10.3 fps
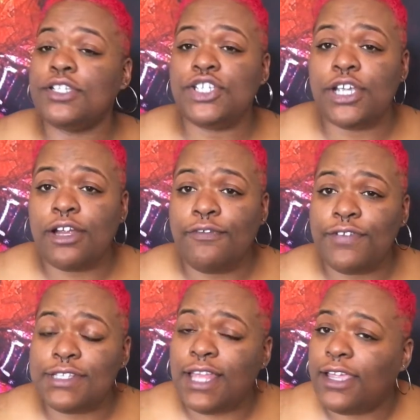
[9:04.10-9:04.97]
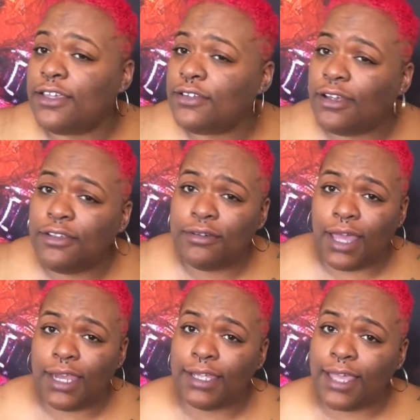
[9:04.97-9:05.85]
sheriff is you
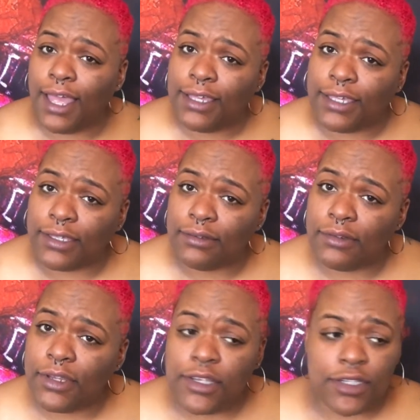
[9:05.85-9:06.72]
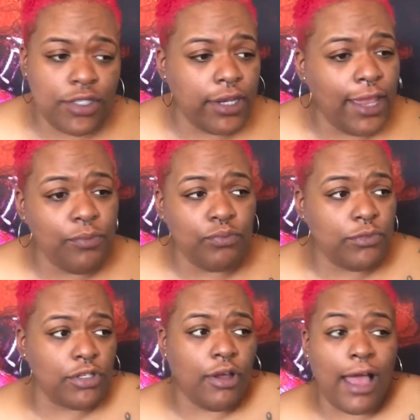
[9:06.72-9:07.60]
kind of cocky. So they,
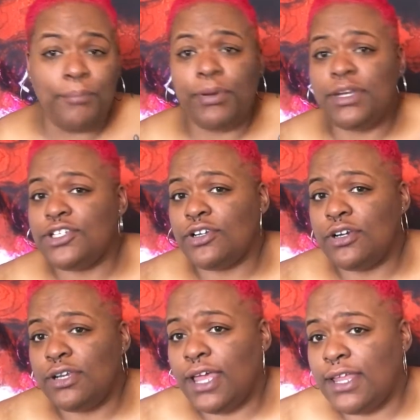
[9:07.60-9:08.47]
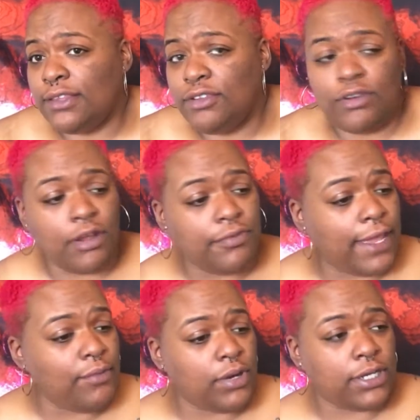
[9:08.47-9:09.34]
I'm pretty sure that,
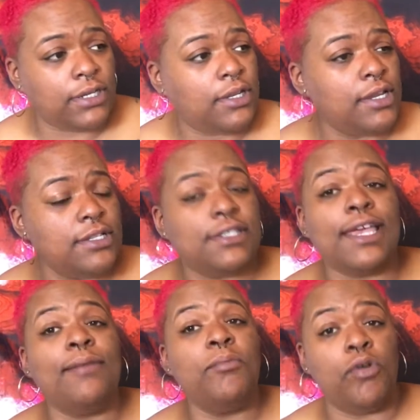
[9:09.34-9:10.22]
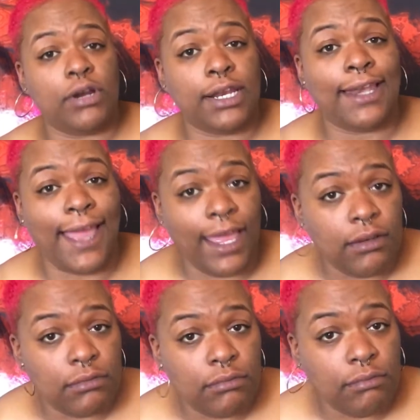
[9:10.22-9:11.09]
they want to say more than that.
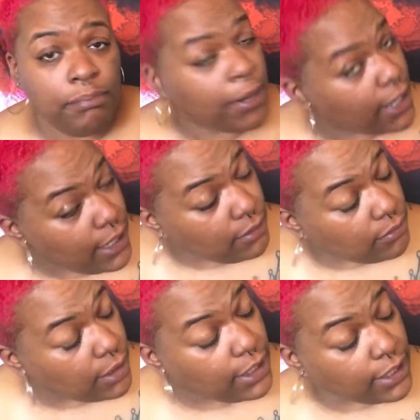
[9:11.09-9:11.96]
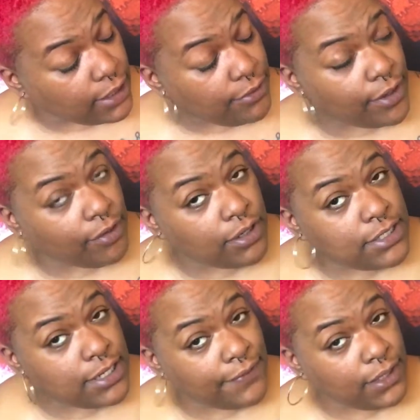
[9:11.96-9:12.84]
But again, they're on
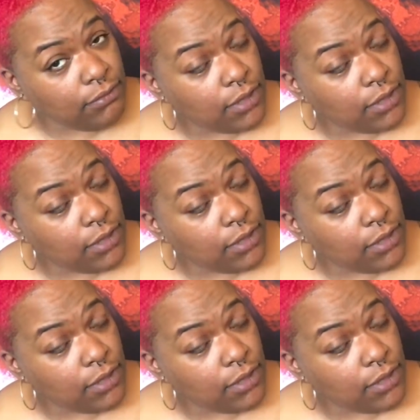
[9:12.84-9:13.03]
TV.